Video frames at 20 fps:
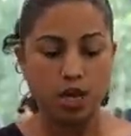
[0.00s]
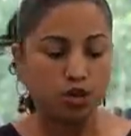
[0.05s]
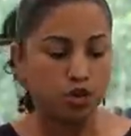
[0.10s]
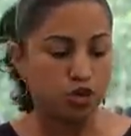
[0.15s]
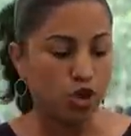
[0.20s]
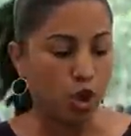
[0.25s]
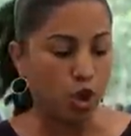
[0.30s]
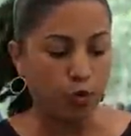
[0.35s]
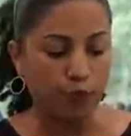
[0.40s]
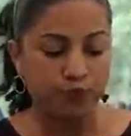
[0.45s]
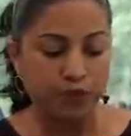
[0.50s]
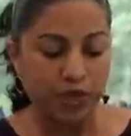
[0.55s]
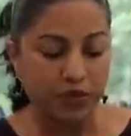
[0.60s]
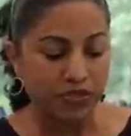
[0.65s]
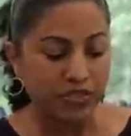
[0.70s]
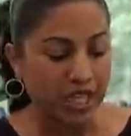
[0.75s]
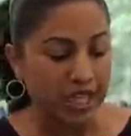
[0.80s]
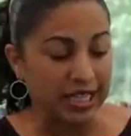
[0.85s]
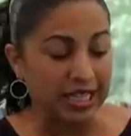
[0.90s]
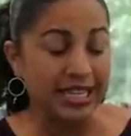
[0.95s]
So
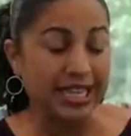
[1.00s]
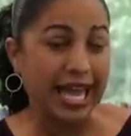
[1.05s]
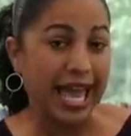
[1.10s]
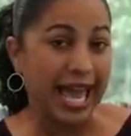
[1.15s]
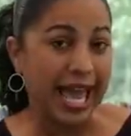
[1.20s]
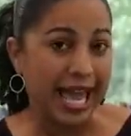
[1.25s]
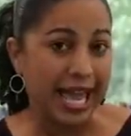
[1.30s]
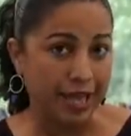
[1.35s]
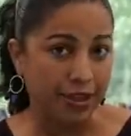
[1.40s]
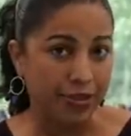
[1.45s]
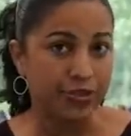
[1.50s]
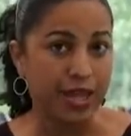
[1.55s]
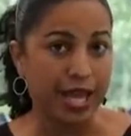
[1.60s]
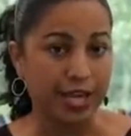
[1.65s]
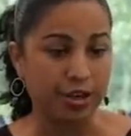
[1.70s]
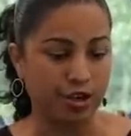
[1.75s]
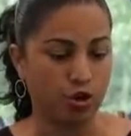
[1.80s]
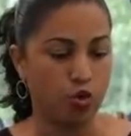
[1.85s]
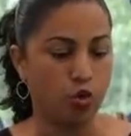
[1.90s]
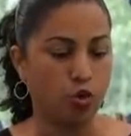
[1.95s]
the length
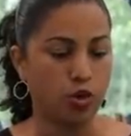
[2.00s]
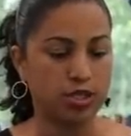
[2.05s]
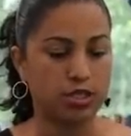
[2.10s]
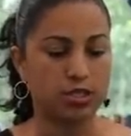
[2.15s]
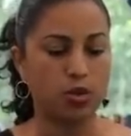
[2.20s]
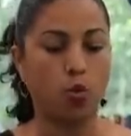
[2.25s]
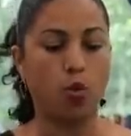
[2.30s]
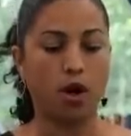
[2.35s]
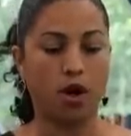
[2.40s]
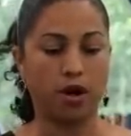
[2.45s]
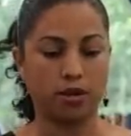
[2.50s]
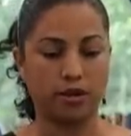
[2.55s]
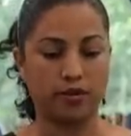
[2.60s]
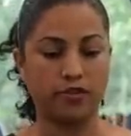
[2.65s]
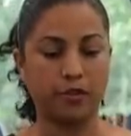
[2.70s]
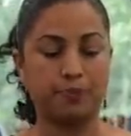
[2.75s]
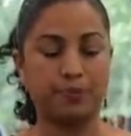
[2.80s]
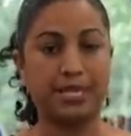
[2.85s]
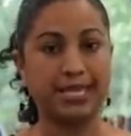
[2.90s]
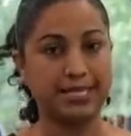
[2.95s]
that you're going to want of
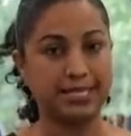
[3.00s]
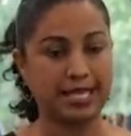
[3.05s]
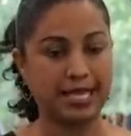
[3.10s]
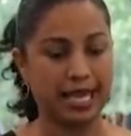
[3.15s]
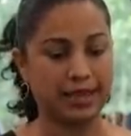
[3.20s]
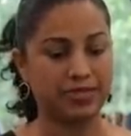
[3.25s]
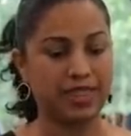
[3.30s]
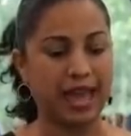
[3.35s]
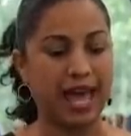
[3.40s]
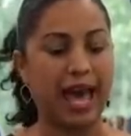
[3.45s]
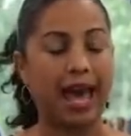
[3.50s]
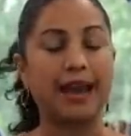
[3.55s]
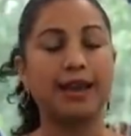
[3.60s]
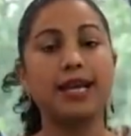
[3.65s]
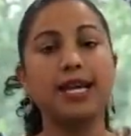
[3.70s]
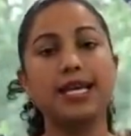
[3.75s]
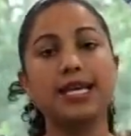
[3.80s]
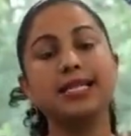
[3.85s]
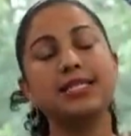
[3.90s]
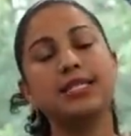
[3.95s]
a piece like that
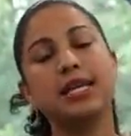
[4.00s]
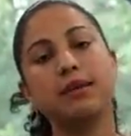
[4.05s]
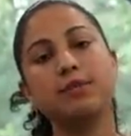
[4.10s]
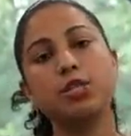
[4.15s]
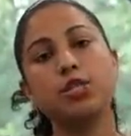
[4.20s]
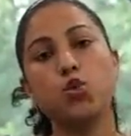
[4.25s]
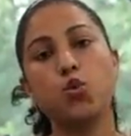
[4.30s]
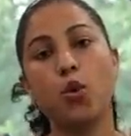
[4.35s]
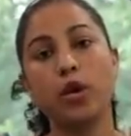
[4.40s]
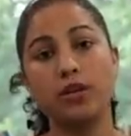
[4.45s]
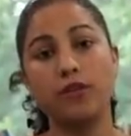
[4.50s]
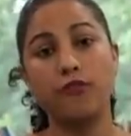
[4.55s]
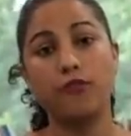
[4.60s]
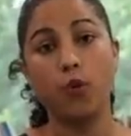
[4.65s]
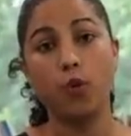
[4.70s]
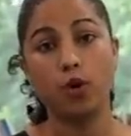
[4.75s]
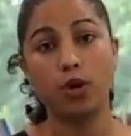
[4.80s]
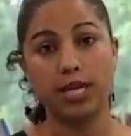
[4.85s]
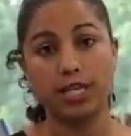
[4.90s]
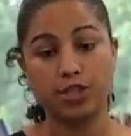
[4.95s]
is going to be
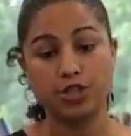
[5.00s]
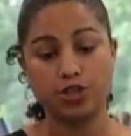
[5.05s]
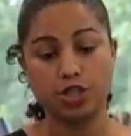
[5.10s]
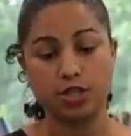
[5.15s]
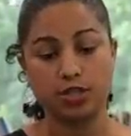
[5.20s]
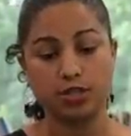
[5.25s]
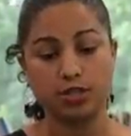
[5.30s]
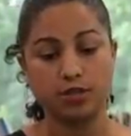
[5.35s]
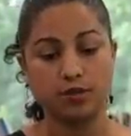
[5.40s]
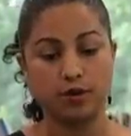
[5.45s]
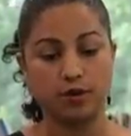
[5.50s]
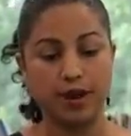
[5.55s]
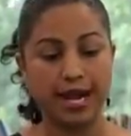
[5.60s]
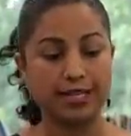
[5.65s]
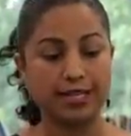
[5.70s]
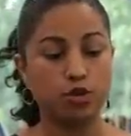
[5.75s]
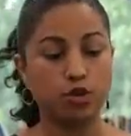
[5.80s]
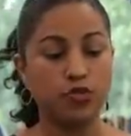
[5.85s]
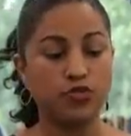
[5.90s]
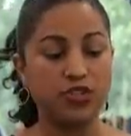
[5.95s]
24 inches. All
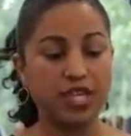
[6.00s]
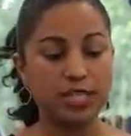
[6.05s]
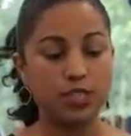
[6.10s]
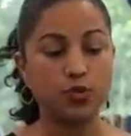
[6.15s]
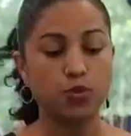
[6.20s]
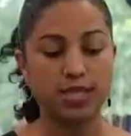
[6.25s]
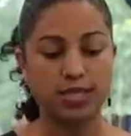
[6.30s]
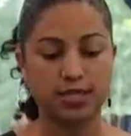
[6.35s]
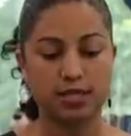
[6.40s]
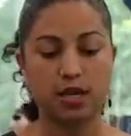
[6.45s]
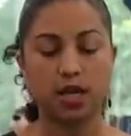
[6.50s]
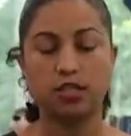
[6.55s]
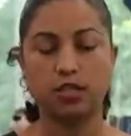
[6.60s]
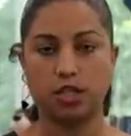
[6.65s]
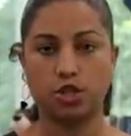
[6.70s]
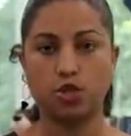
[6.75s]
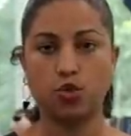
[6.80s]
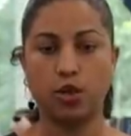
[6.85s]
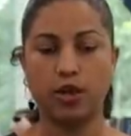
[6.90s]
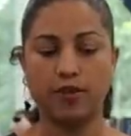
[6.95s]
right, so this one is cut
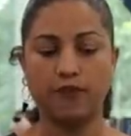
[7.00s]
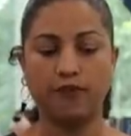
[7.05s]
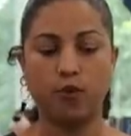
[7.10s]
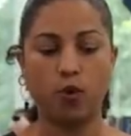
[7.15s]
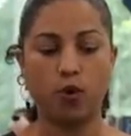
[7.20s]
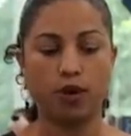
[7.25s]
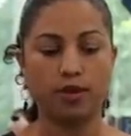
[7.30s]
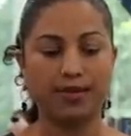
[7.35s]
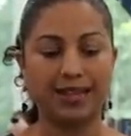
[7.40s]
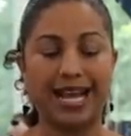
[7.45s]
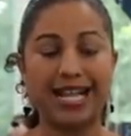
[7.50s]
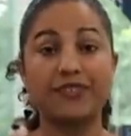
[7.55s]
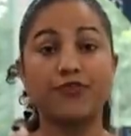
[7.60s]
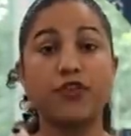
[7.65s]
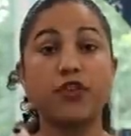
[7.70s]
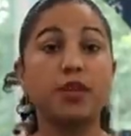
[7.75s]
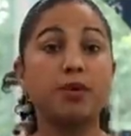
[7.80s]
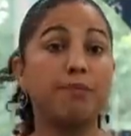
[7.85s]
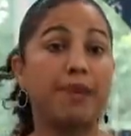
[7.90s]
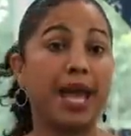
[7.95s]
to 24. That's
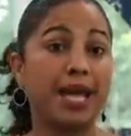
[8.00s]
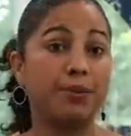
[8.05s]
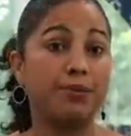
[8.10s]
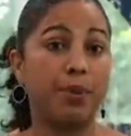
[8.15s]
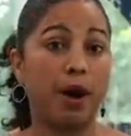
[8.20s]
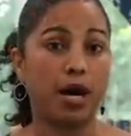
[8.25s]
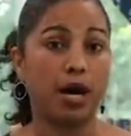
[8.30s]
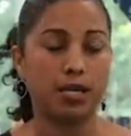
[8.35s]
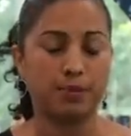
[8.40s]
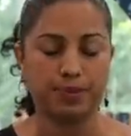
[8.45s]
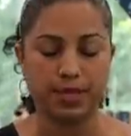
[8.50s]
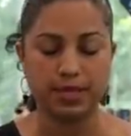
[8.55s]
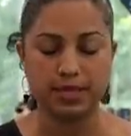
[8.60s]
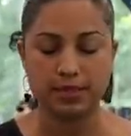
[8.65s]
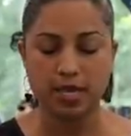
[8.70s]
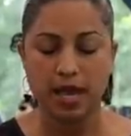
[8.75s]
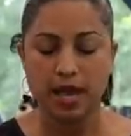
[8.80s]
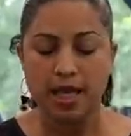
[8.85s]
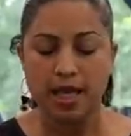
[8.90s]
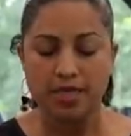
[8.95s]
for the main body piece.